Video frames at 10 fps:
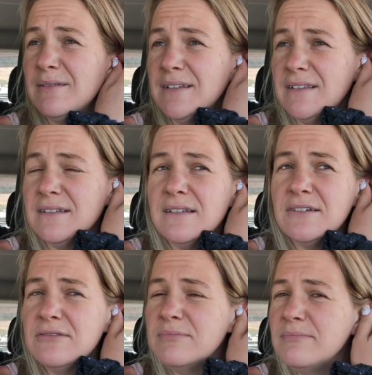
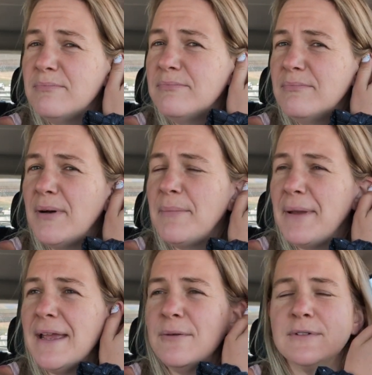little butt
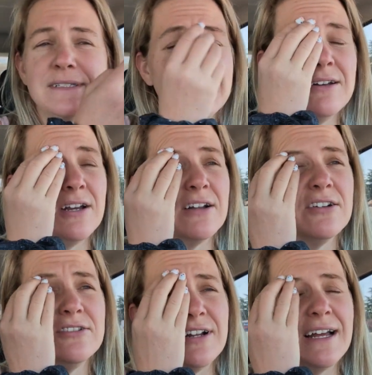pain was there. It
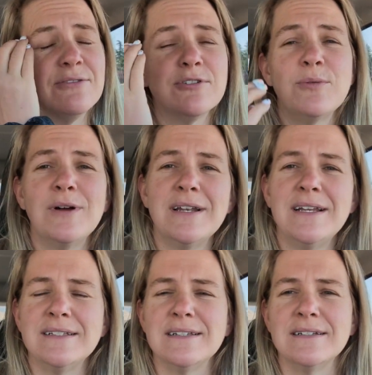hurt. I don't know what it
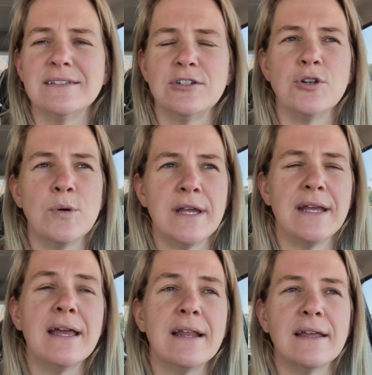is, and it's
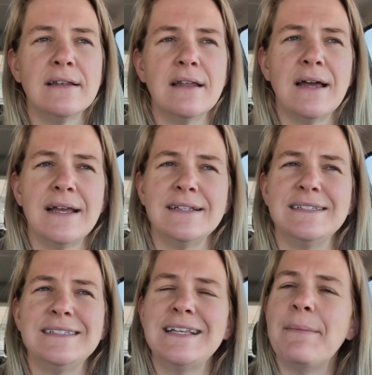annoying, and I can
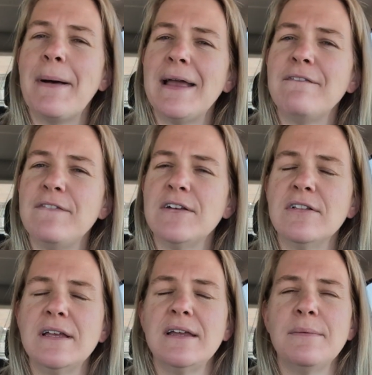semi feel
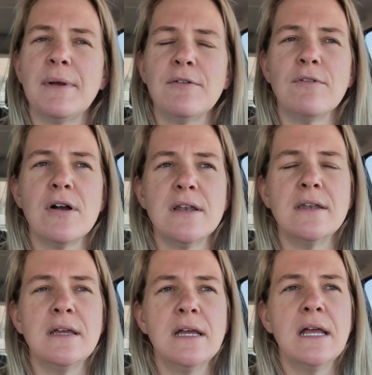it in my run,
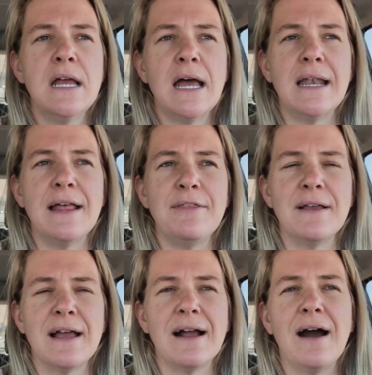and I think
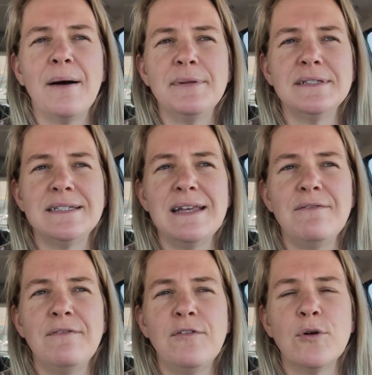I compensate
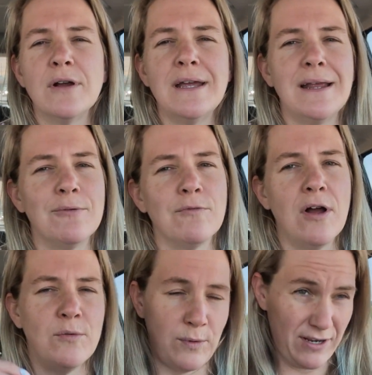for it and
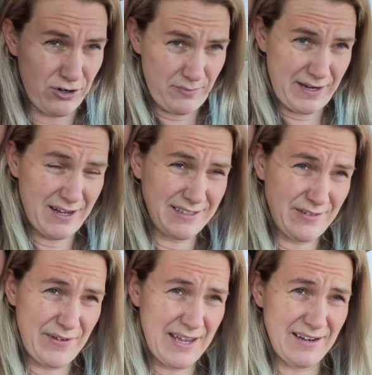run weird because
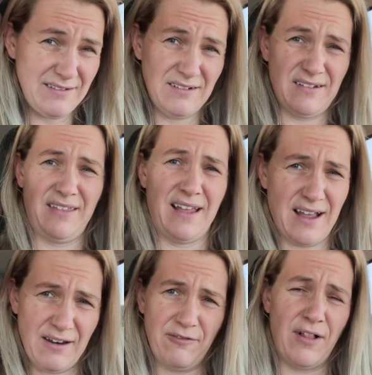of it. I think
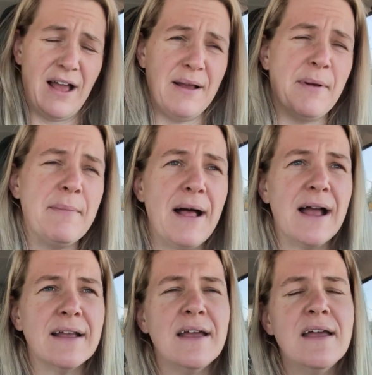I got a fly on my back.